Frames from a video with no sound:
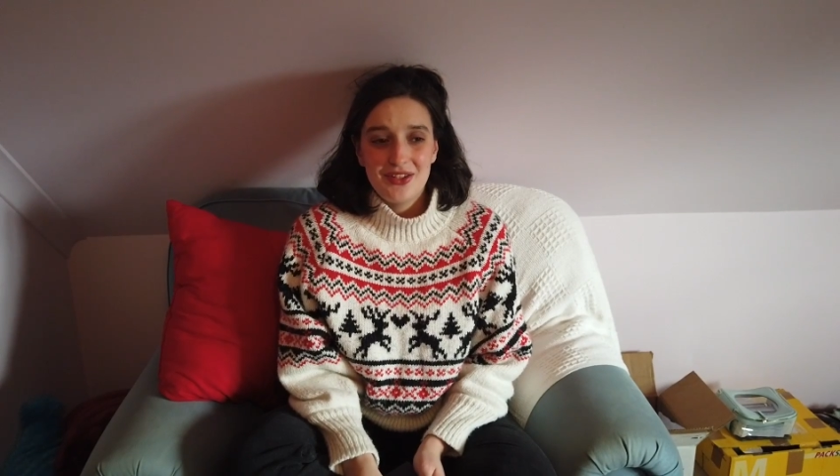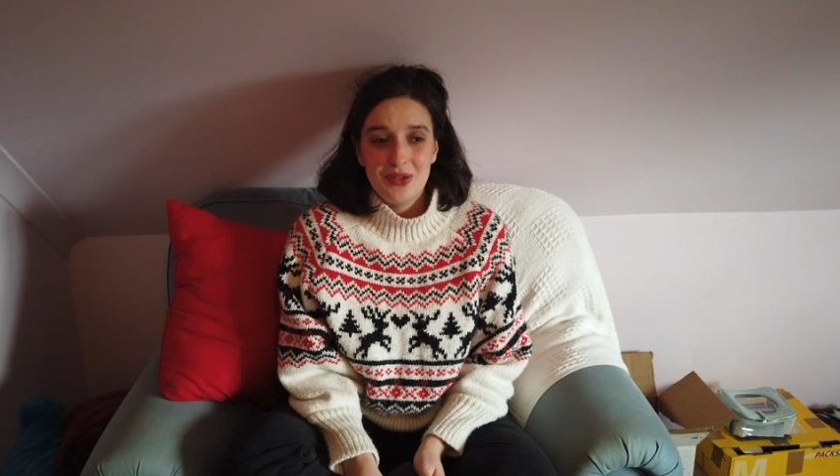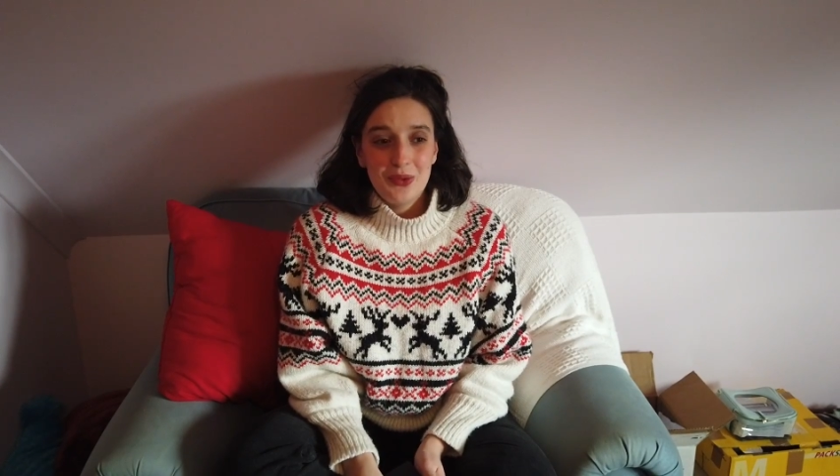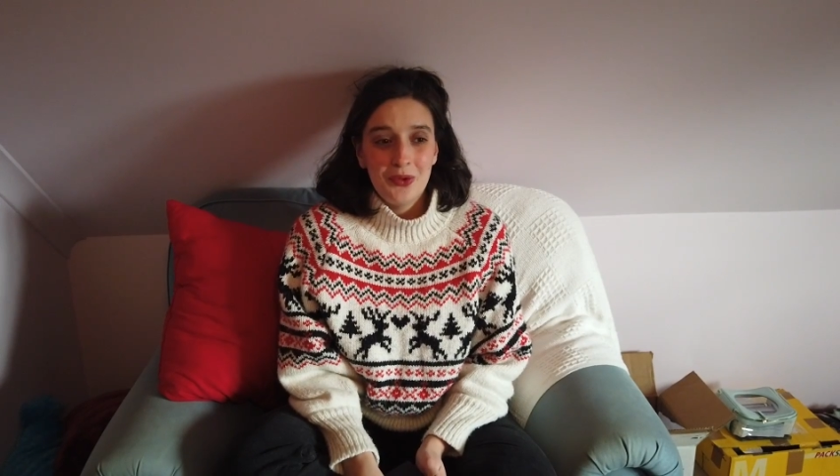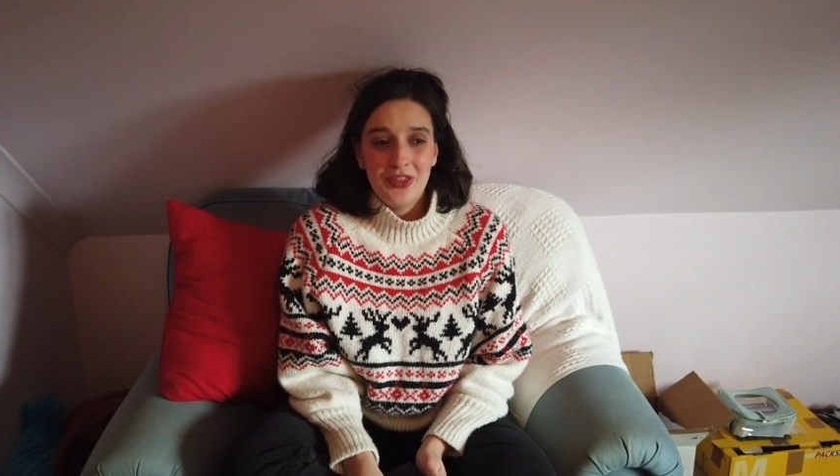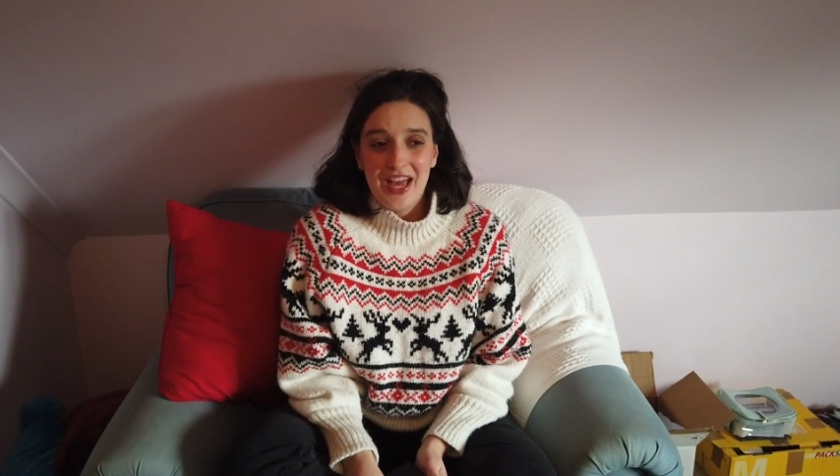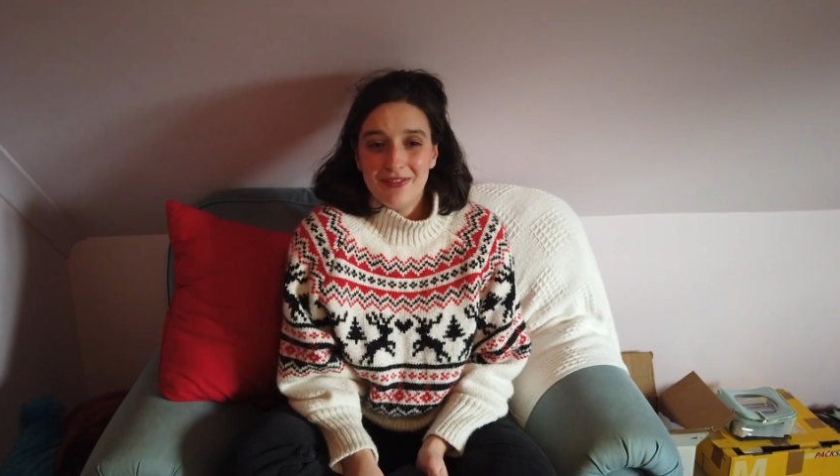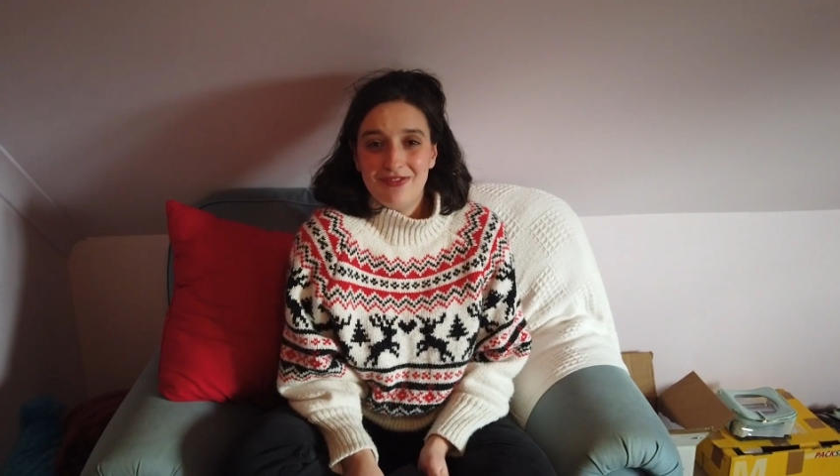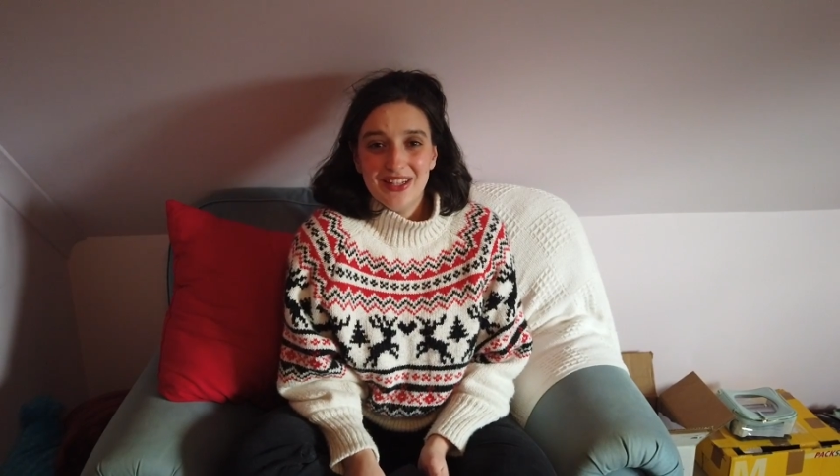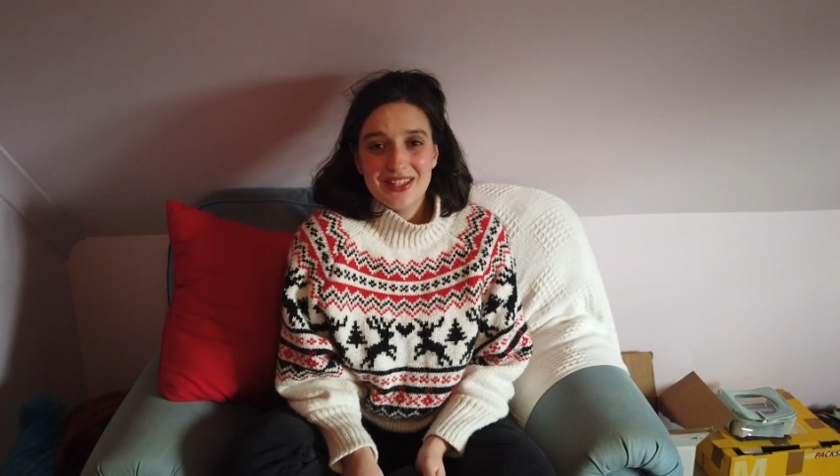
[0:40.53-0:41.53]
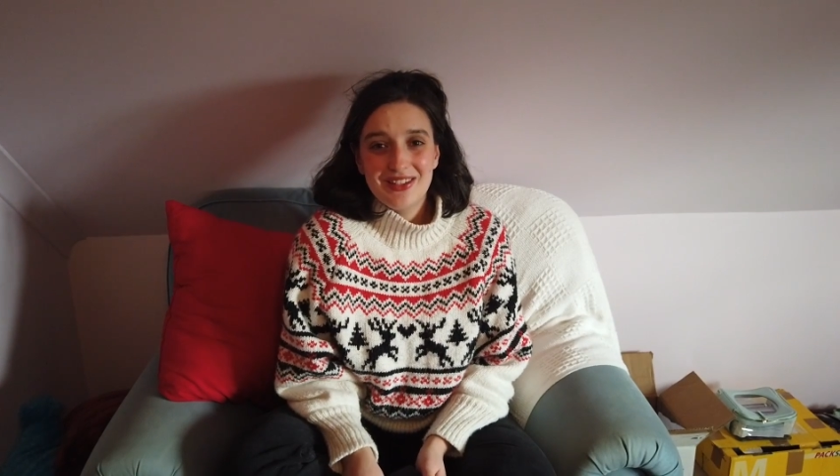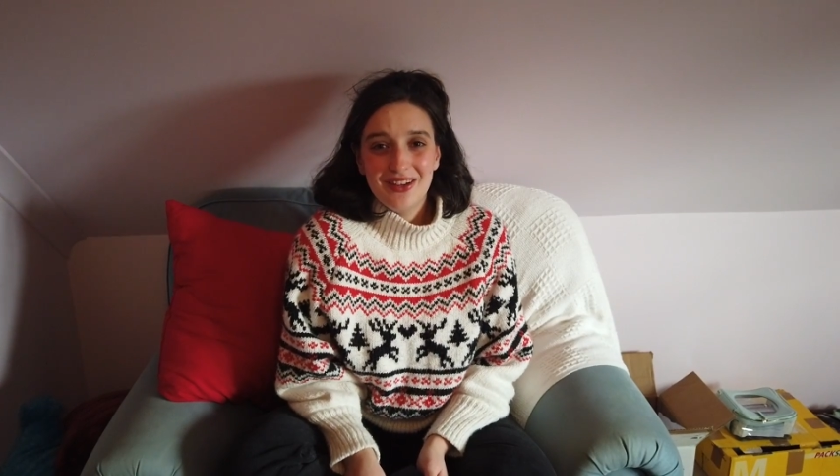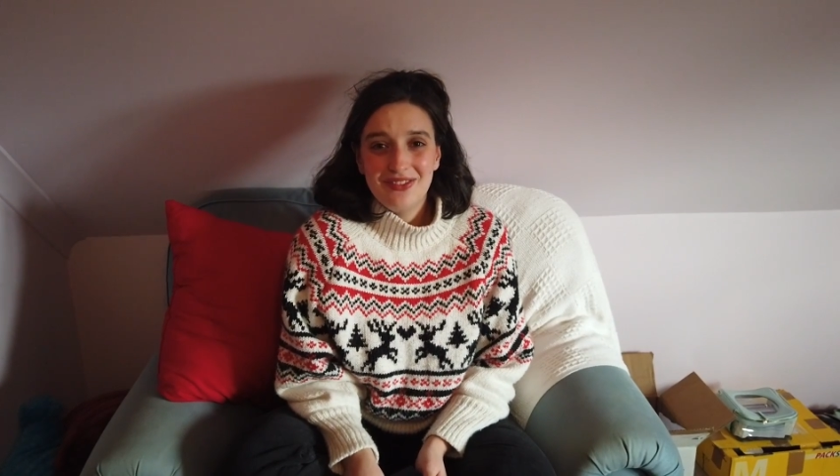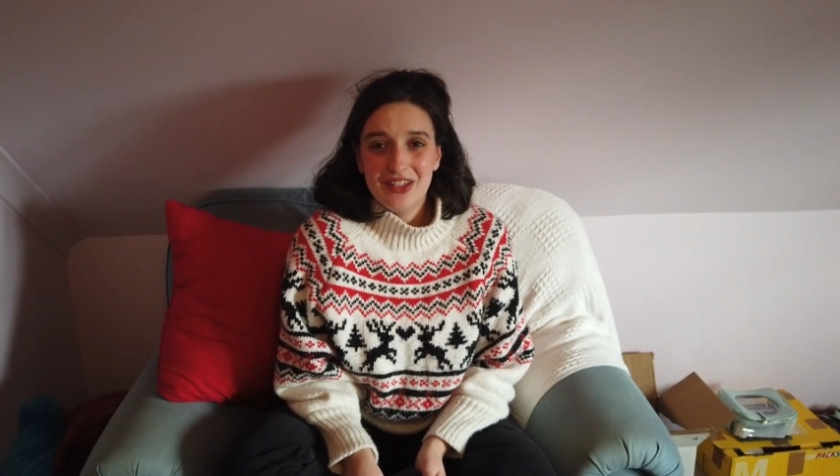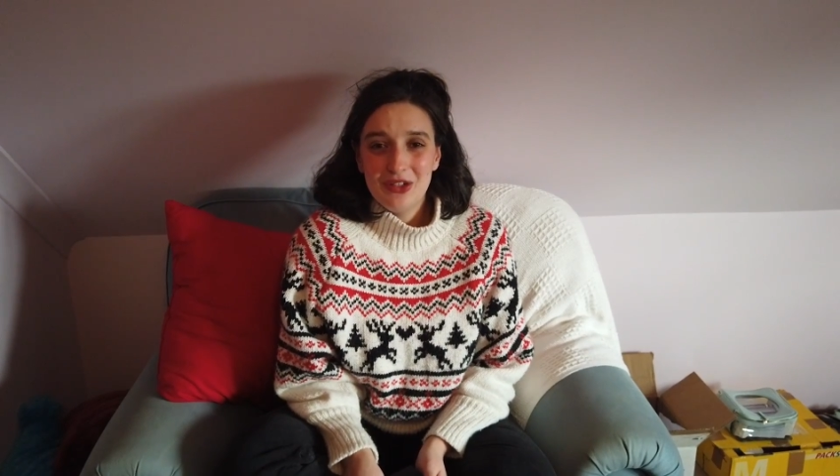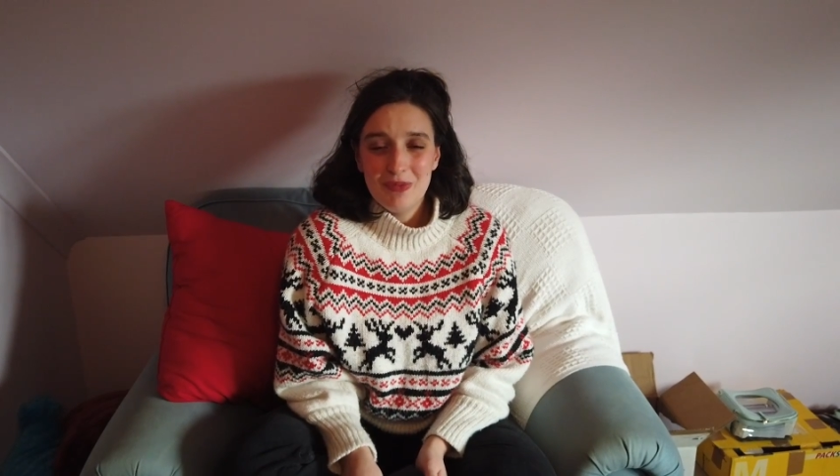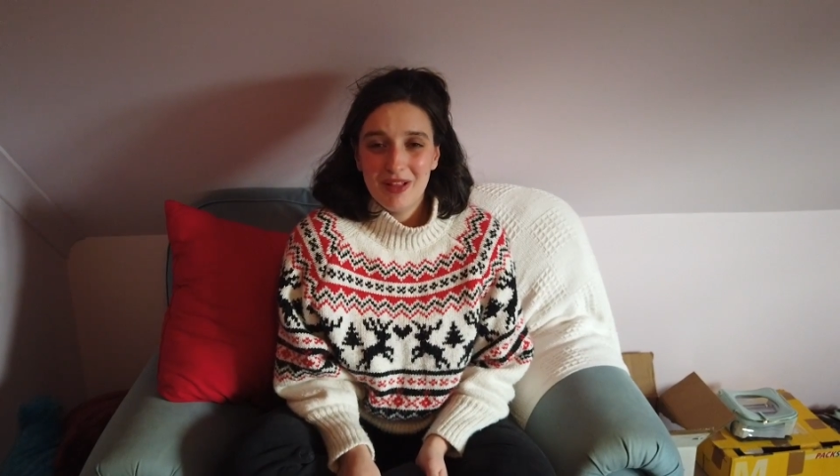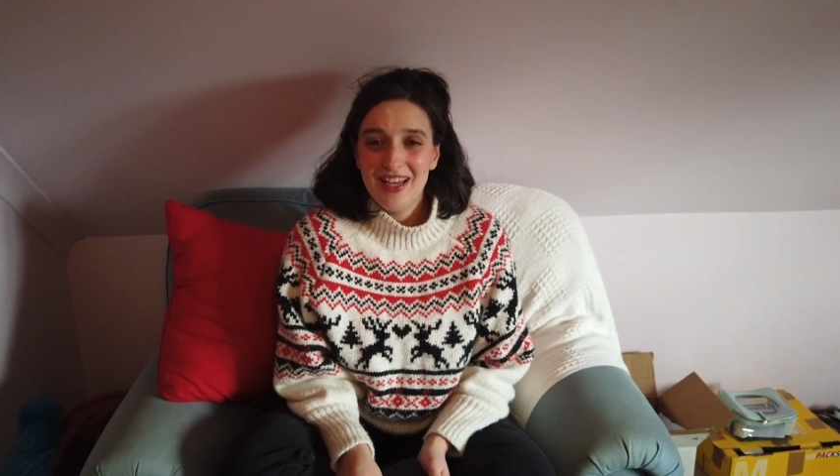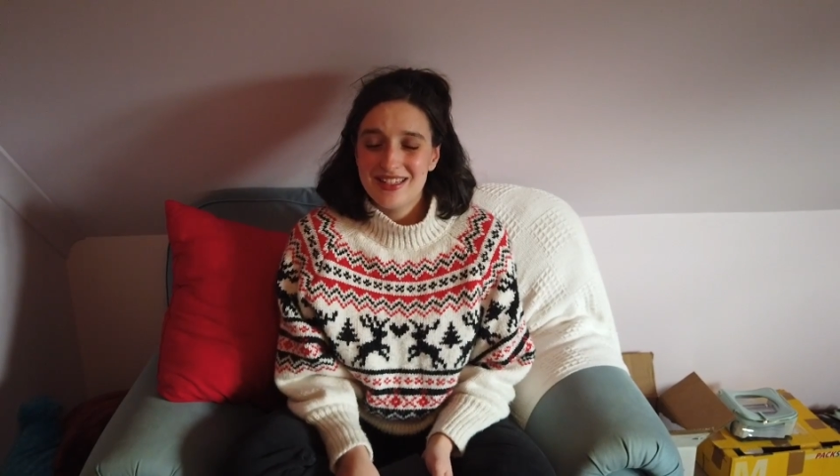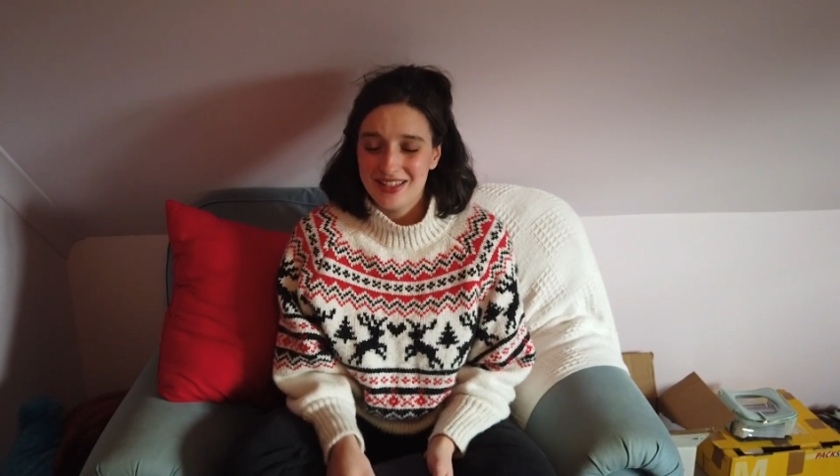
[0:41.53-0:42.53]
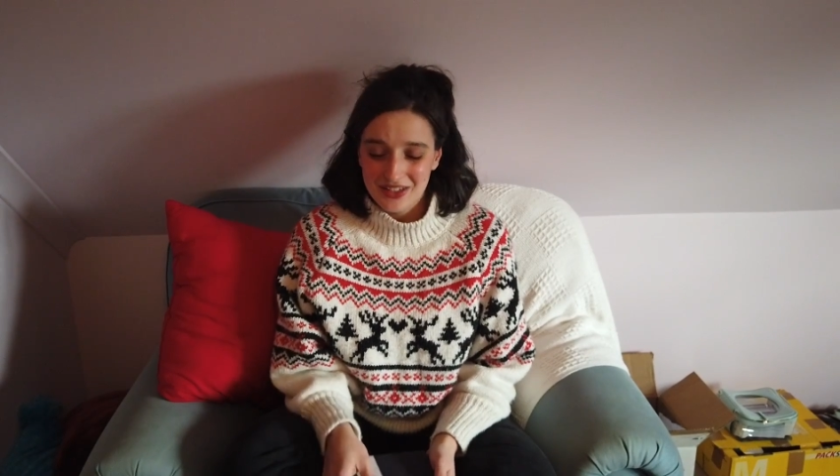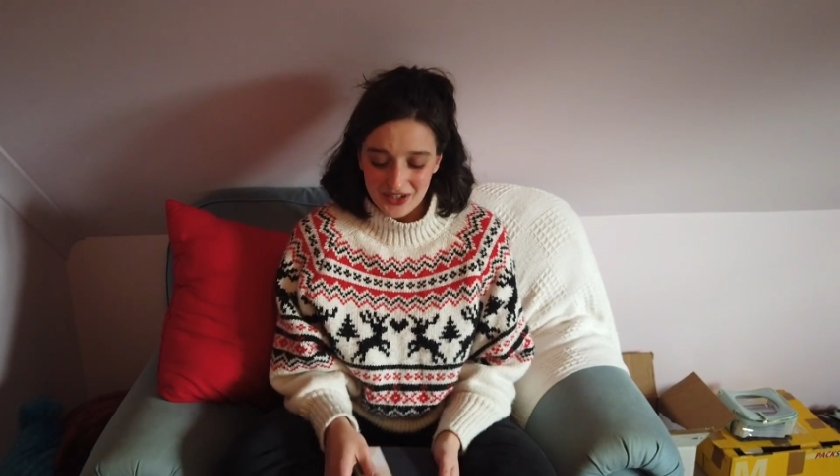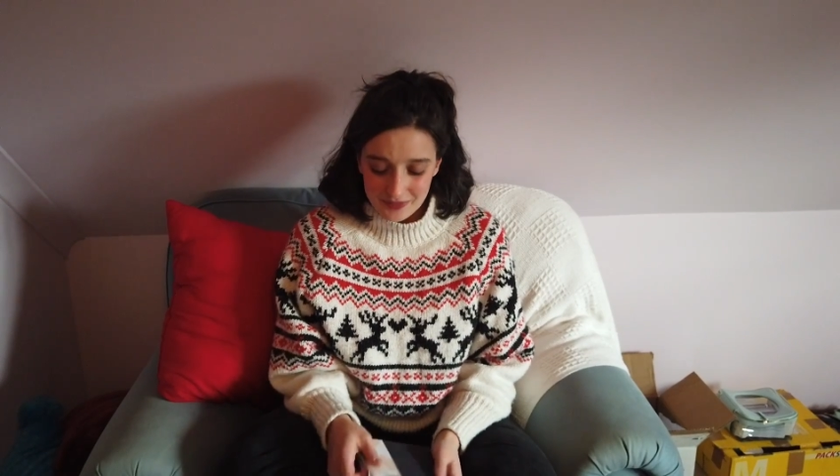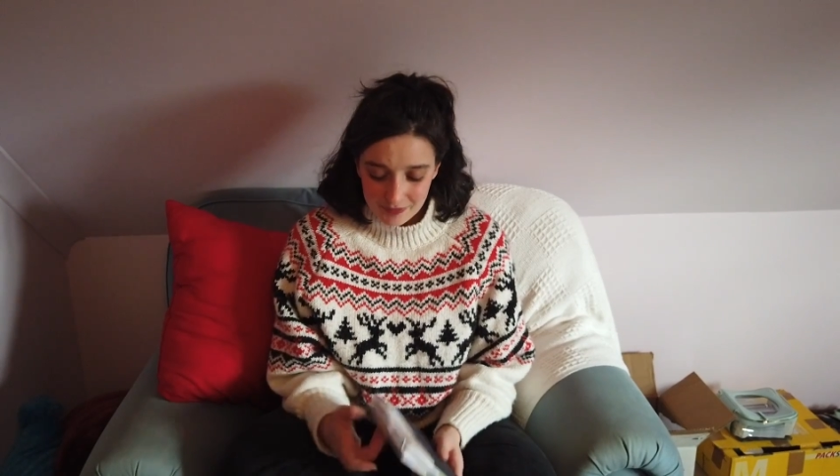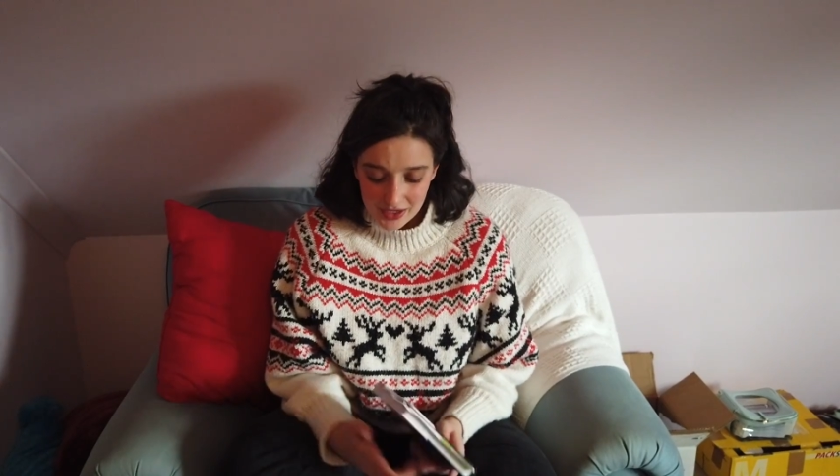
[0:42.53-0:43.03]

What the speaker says: do all that fun stuff in a new place, you know?